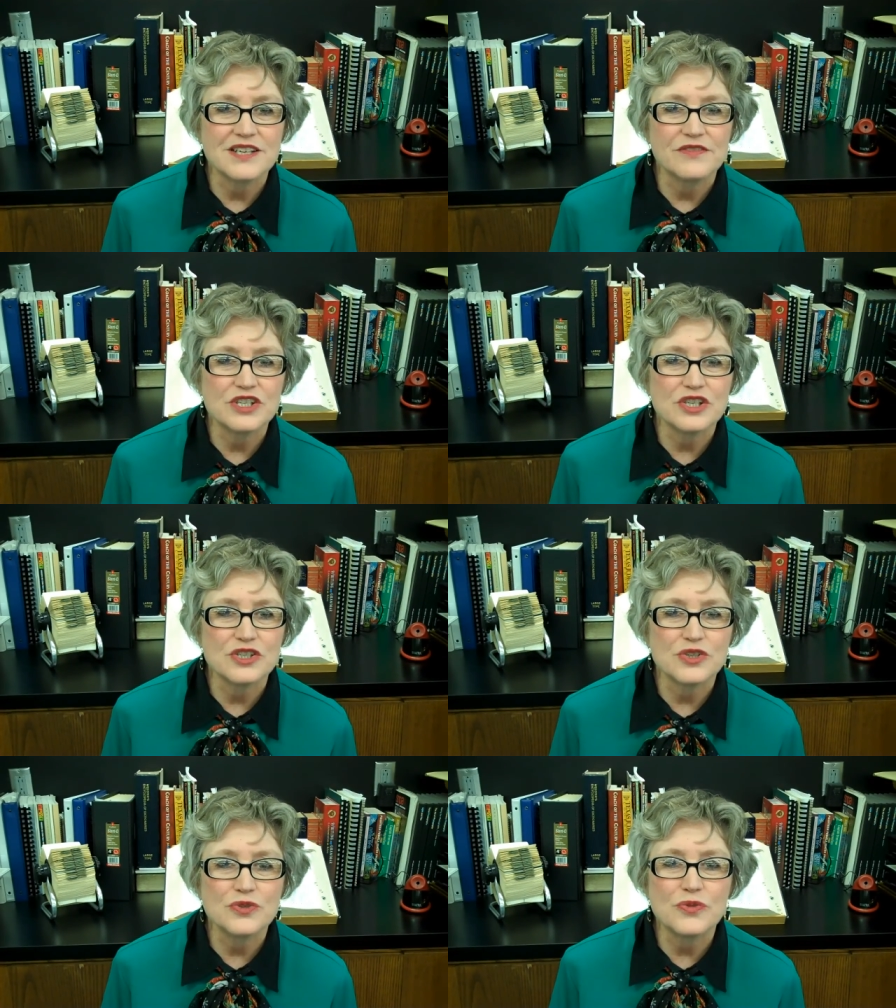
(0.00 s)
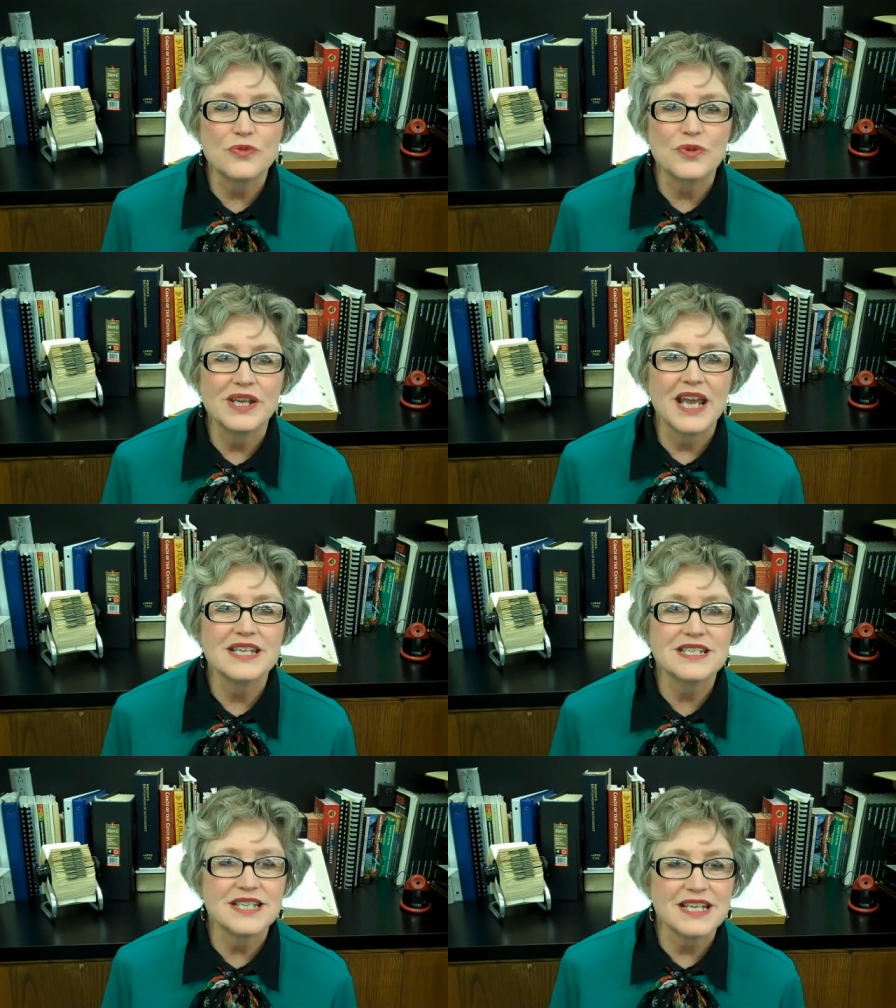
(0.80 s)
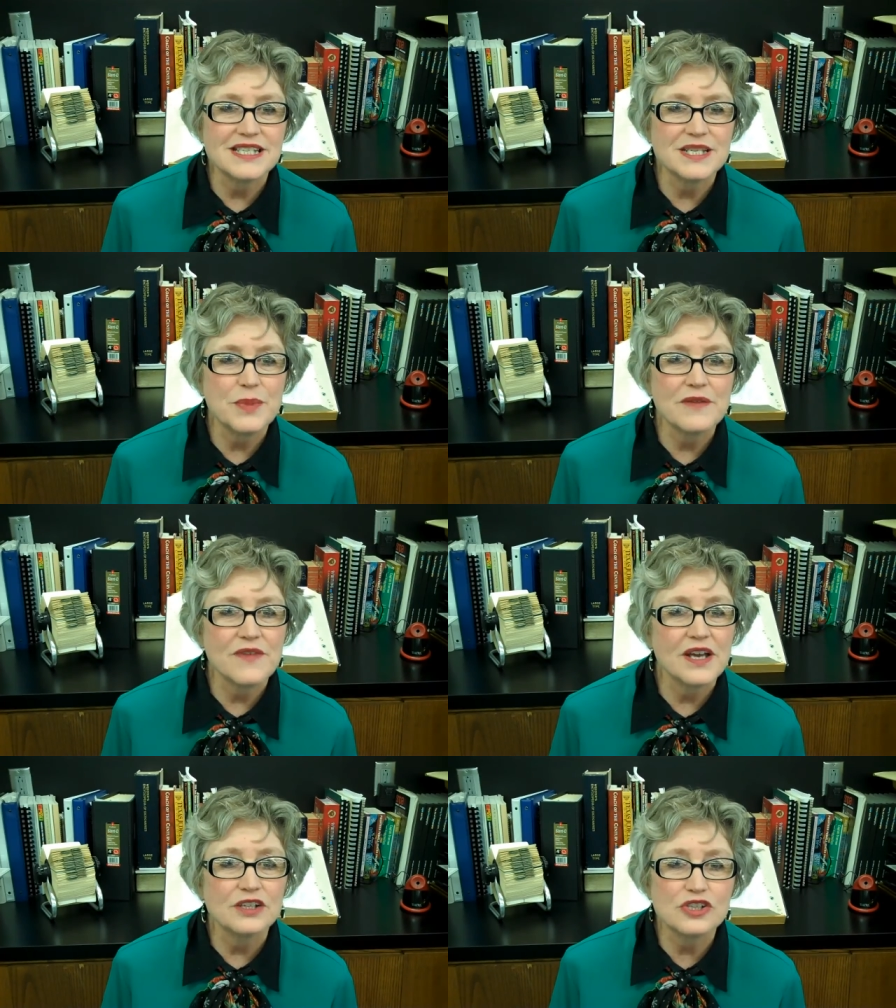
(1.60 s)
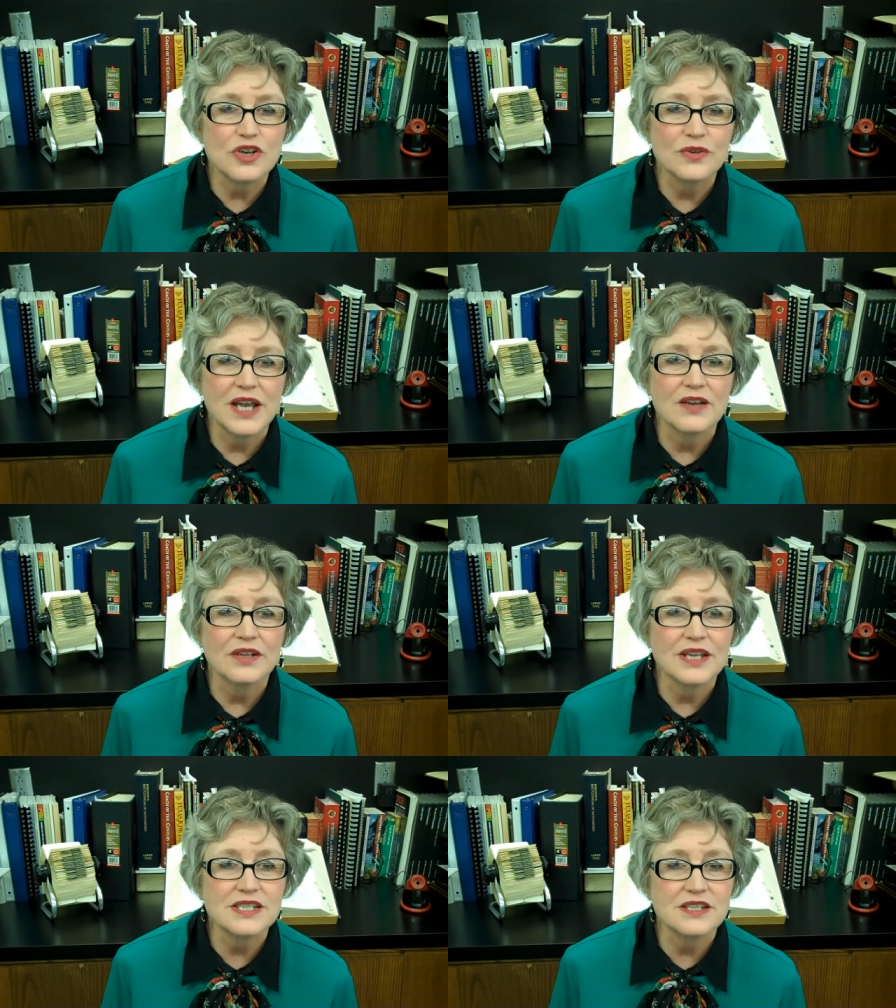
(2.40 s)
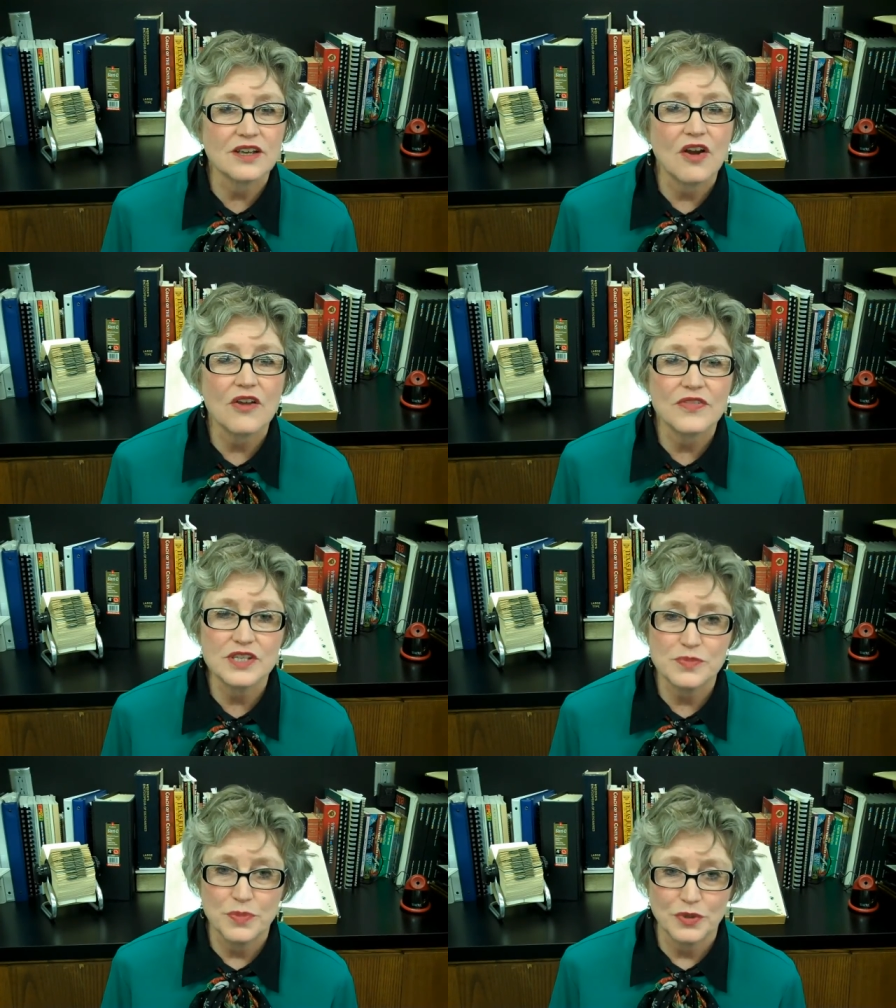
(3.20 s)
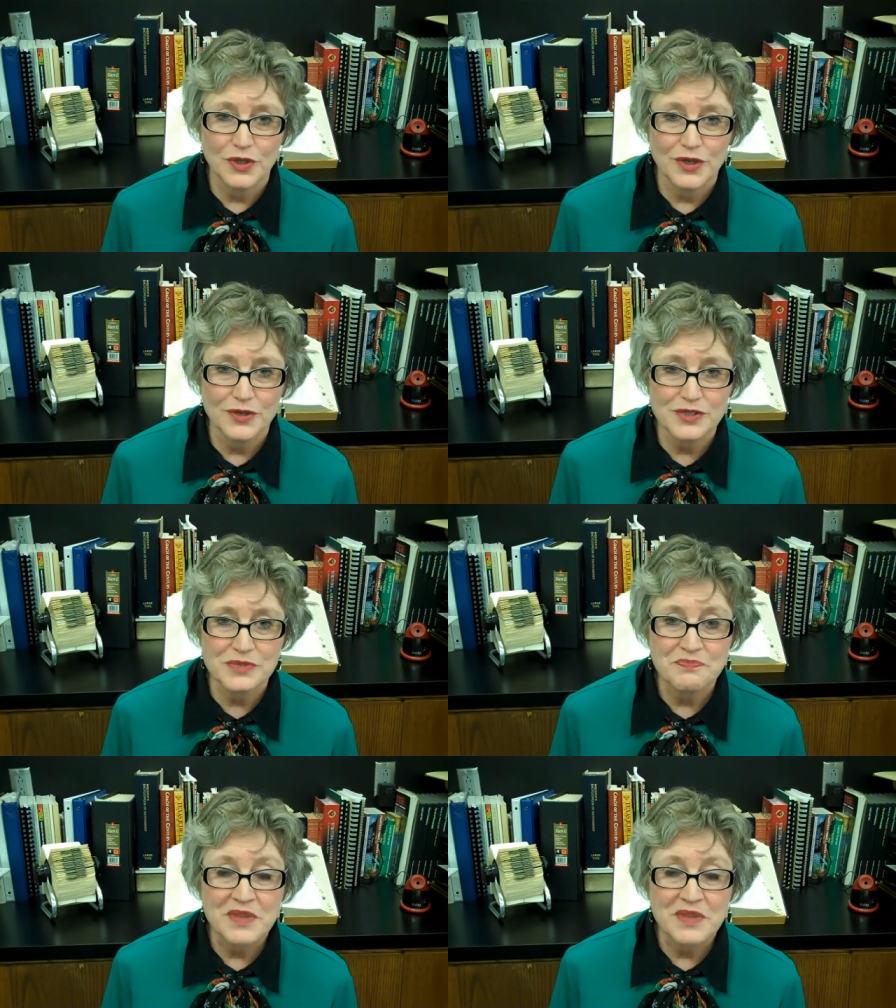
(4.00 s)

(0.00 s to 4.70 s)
Division II 3A state semifinal showdown against the Carthage Bulldogs.